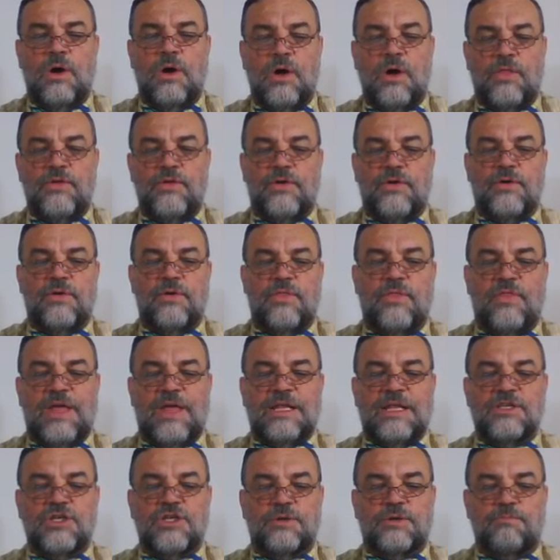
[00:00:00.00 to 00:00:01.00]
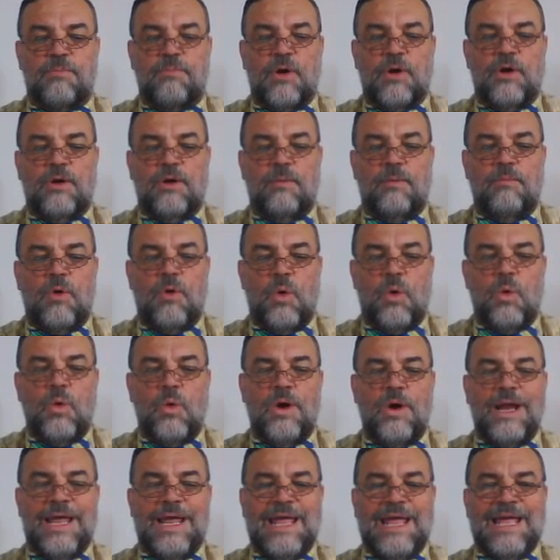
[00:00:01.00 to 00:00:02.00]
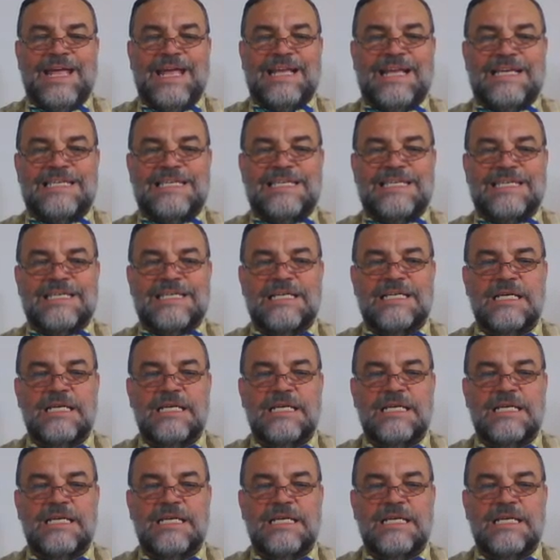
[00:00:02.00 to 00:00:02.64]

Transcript: other than sperm or eggs.